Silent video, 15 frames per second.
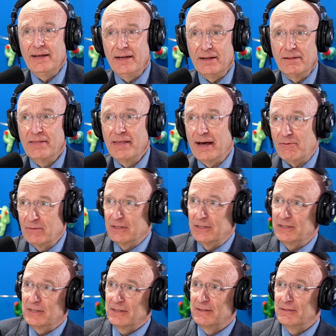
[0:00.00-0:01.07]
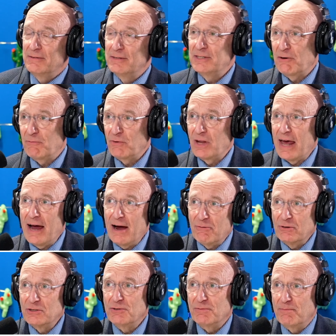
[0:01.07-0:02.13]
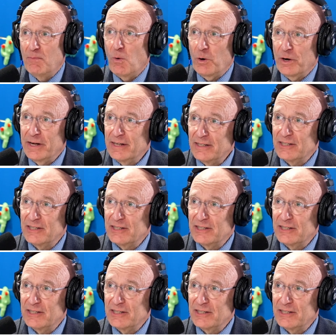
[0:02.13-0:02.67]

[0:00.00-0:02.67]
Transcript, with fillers: Uh, that was several hours of morning